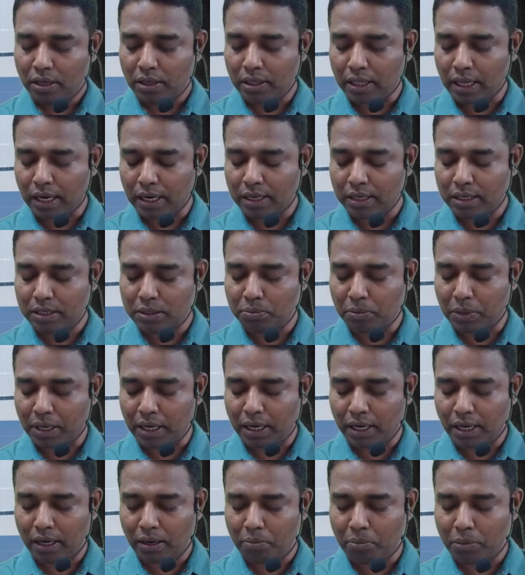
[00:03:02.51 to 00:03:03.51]
That is
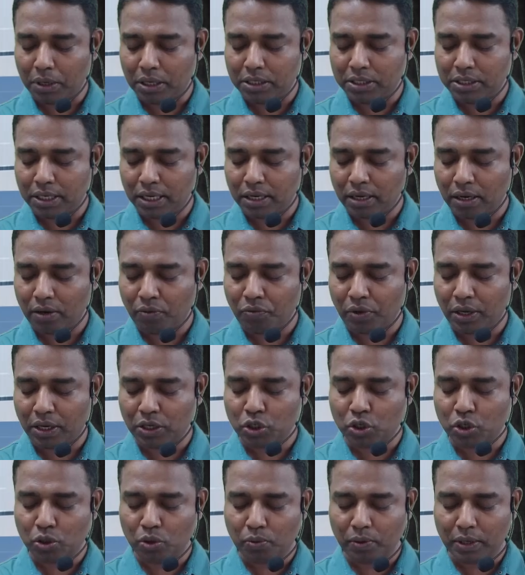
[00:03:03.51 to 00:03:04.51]
my budgeted
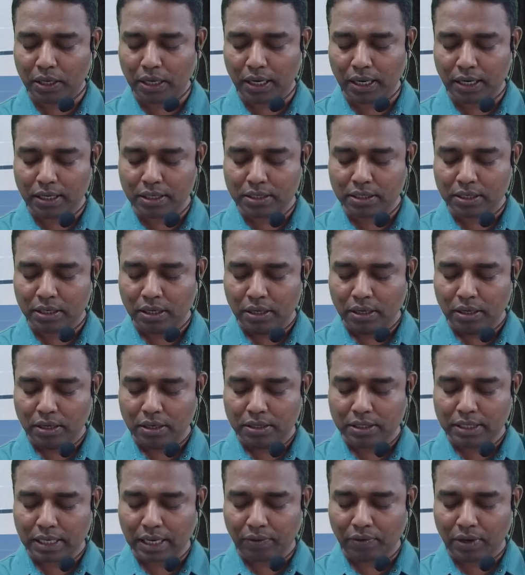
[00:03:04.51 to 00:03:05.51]
fixed overheads
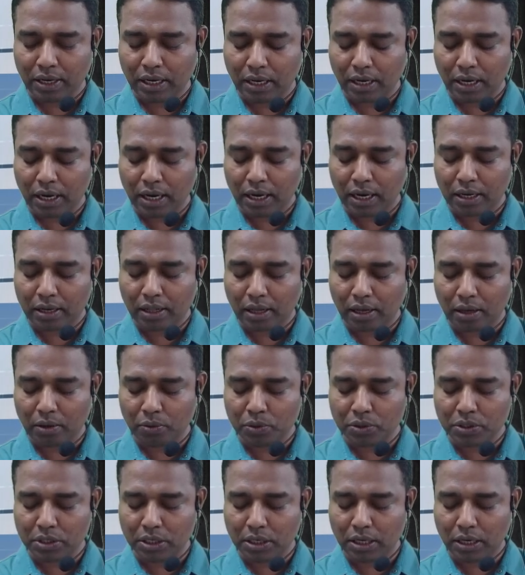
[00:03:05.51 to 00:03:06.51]

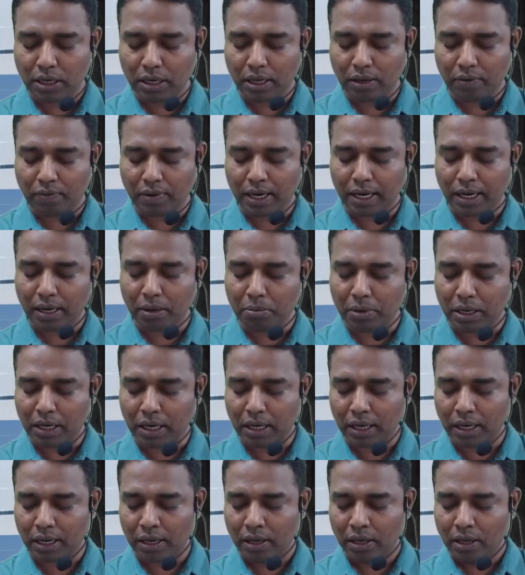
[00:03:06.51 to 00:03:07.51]
78,000 divided
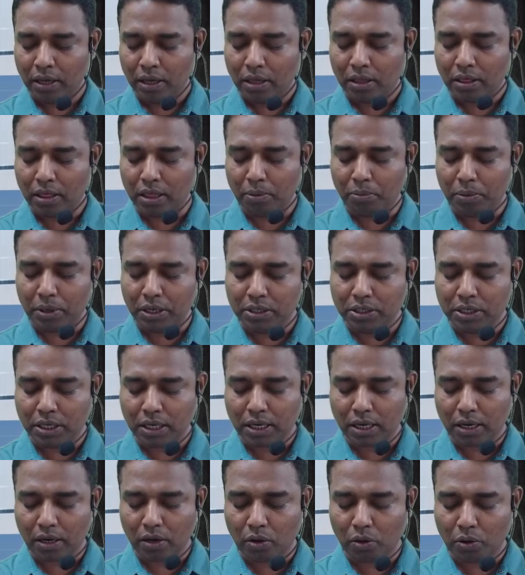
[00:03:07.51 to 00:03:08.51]
by the
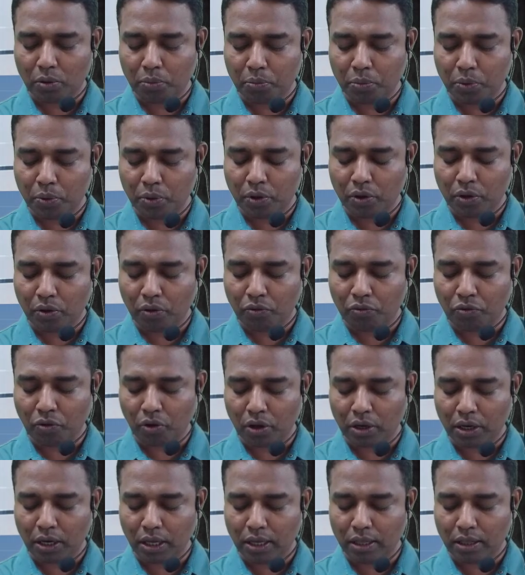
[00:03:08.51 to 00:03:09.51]
budgeted output
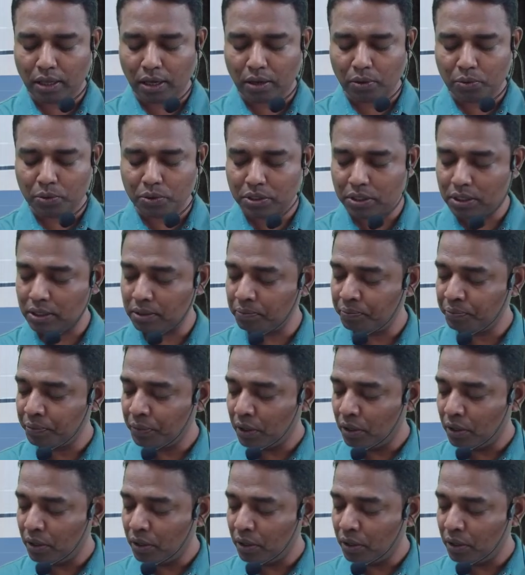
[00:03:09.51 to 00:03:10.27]
40,000.